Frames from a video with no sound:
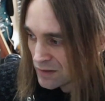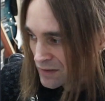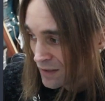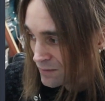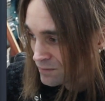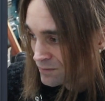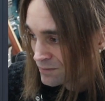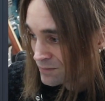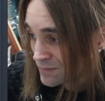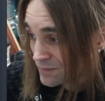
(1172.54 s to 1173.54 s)
Yeah,
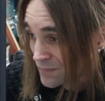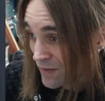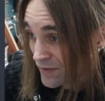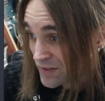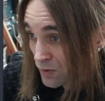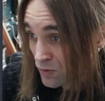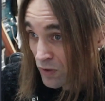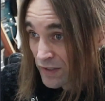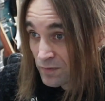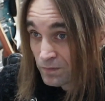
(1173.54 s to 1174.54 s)
they sound
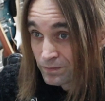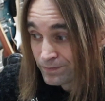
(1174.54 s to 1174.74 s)
great.